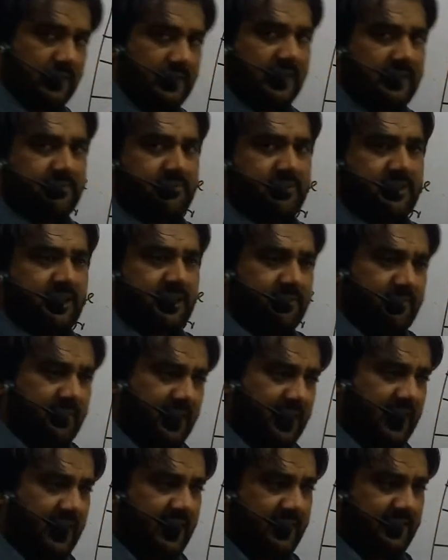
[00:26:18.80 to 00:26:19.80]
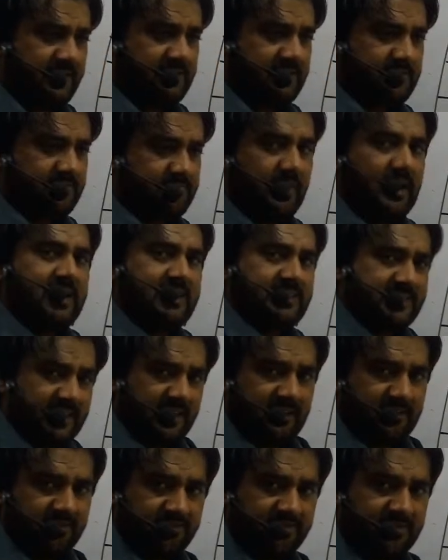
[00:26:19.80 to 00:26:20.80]
let me remind
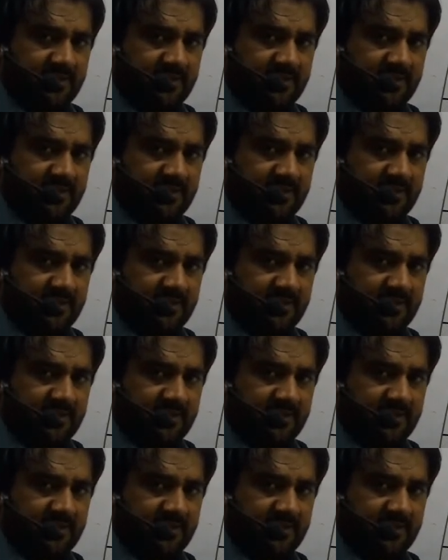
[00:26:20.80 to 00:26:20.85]
myself